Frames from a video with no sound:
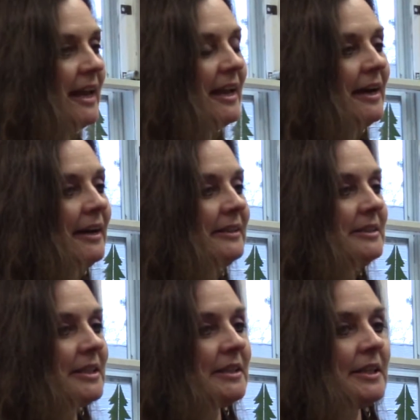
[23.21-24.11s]

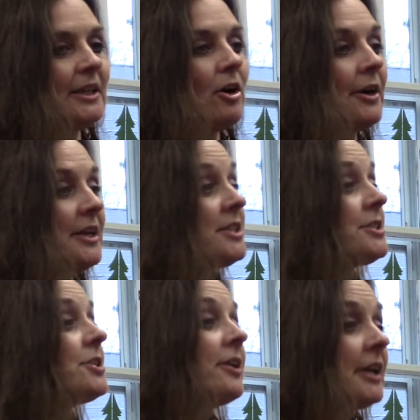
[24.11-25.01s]
and the
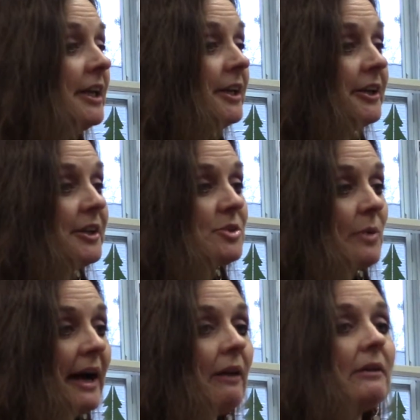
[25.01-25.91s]
artists are here as
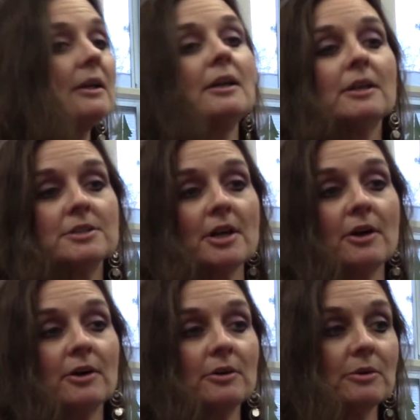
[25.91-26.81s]
well.
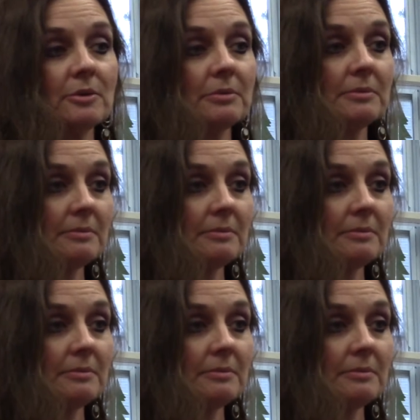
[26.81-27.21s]
So